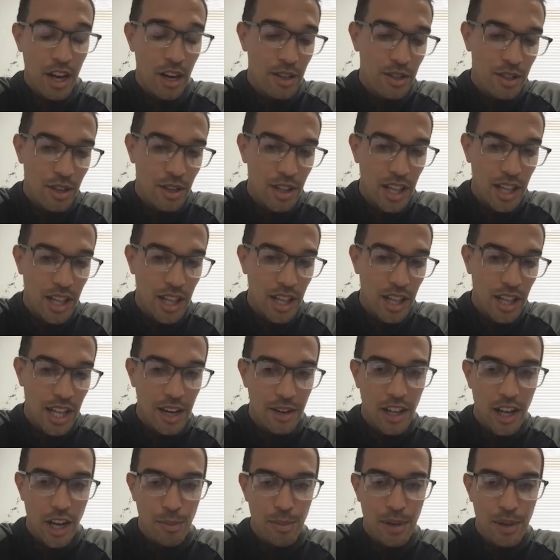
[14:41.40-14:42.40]
but it also
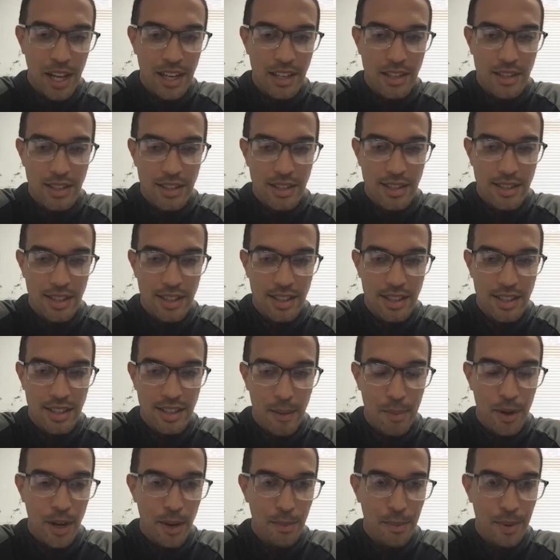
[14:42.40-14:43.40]
allowed a lot of players to
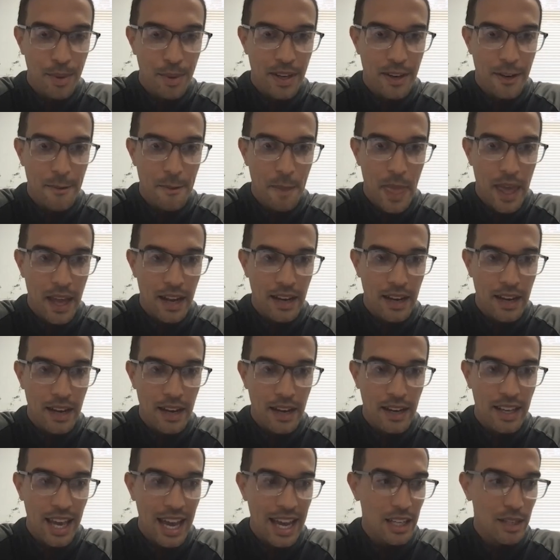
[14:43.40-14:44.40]
step up and
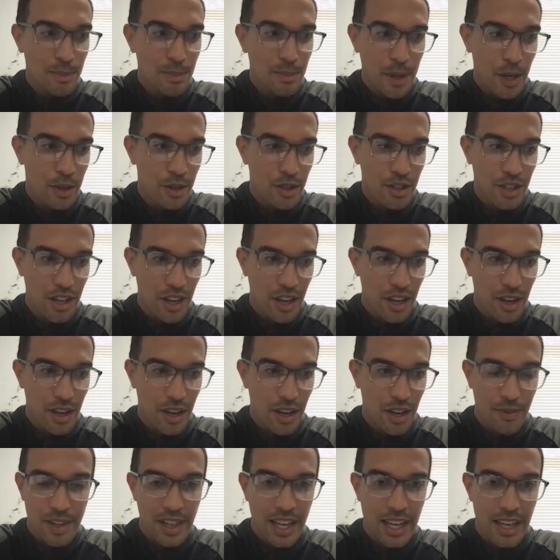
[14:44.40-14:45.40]
and get exposure
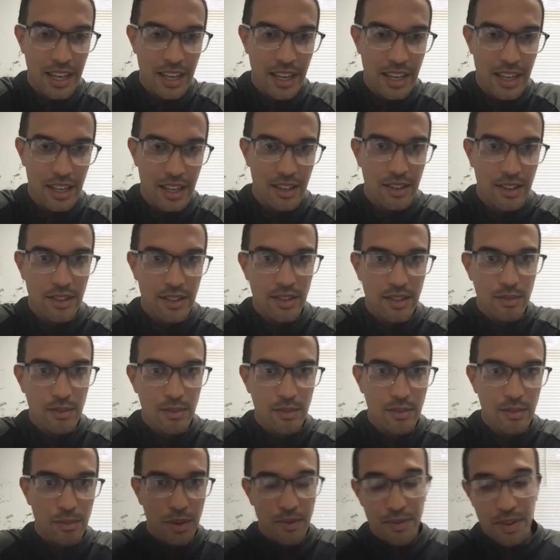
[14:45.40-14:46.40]
of the league and
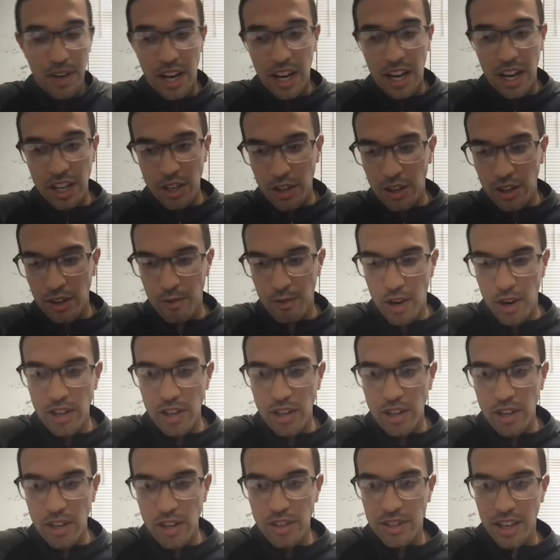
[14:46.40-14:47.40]
with our young
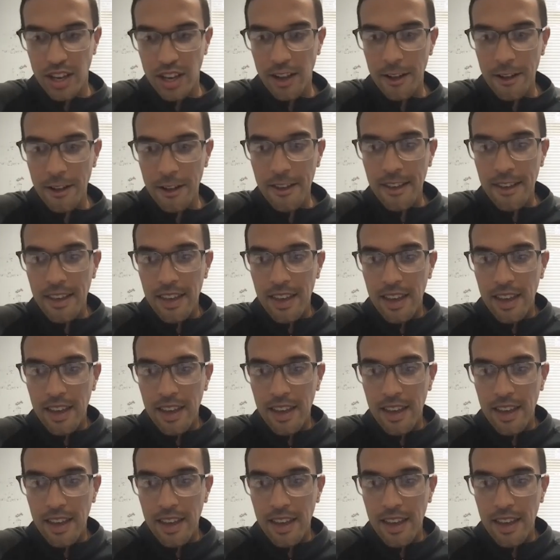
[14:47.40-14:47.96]
roster